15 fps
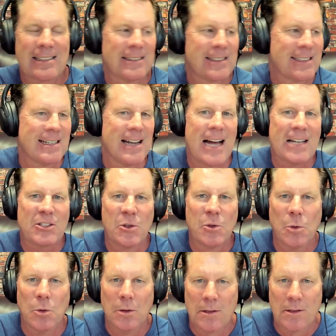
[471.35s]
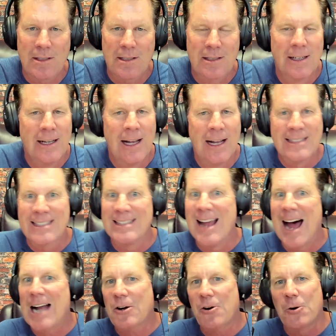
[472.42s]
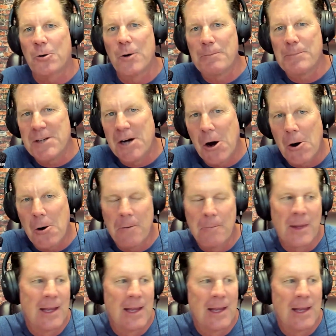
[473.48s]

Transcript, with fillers: it's not tools, it's not crypto,